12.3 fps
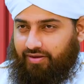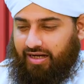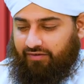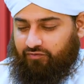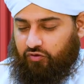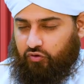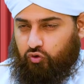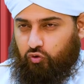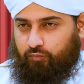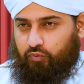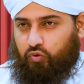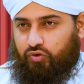After a
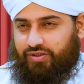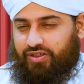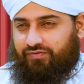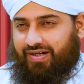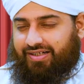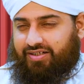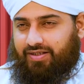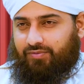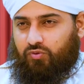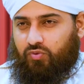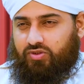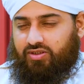short pause, they invited him
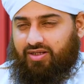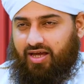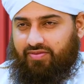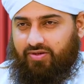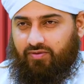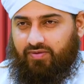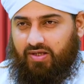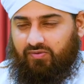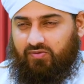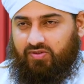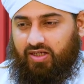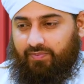towards the gathering of Dawat
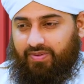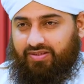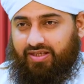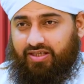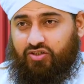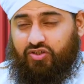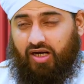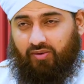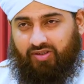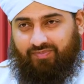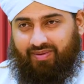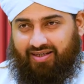Islami. Then he
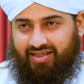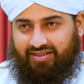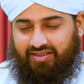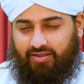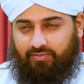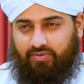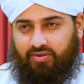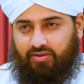shouted back at them.